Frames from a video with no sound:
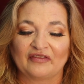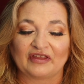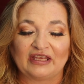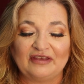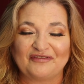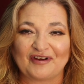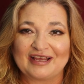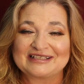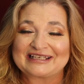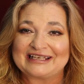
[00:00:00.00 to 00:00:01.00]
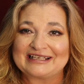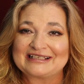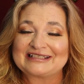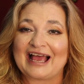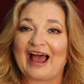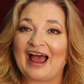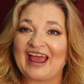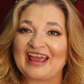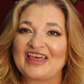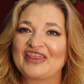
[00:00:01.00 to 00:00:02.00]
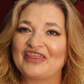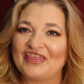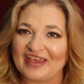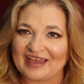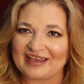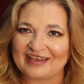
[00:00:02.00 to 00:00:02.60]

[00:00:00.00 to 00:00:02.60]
The key phrase is, I think.